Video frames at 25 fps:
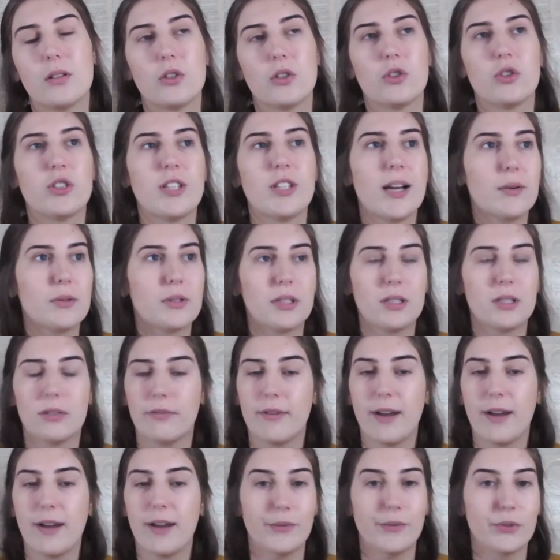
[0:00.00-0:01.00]
shouted
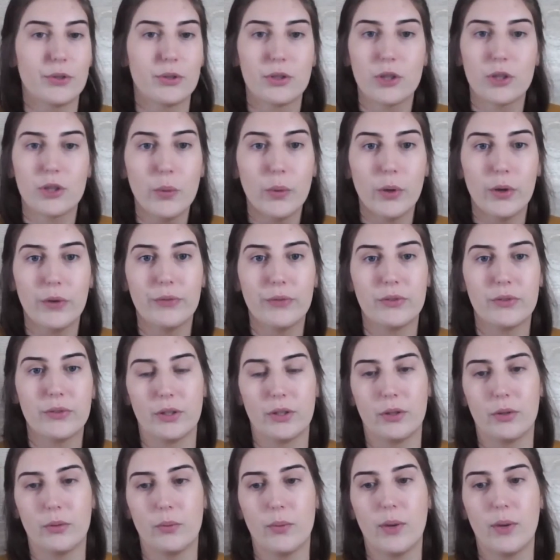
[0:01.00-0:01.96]
around so often